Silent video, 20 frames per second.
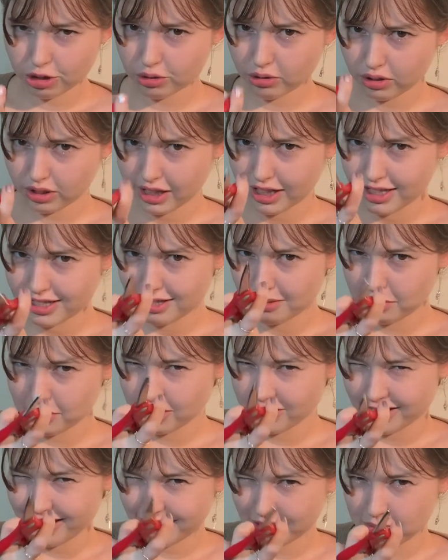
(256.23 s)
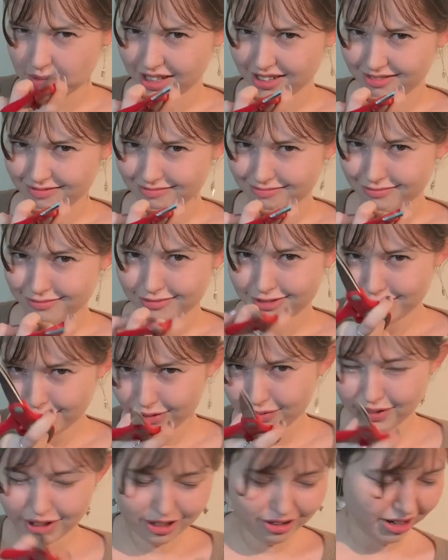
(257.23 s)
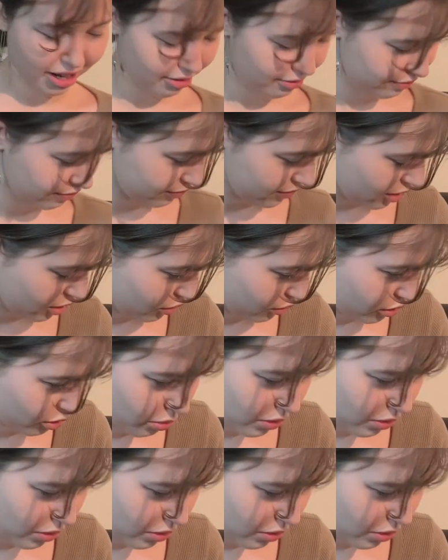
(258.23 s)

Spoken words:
a lazy bitch like me. You'll figure it out. You'll be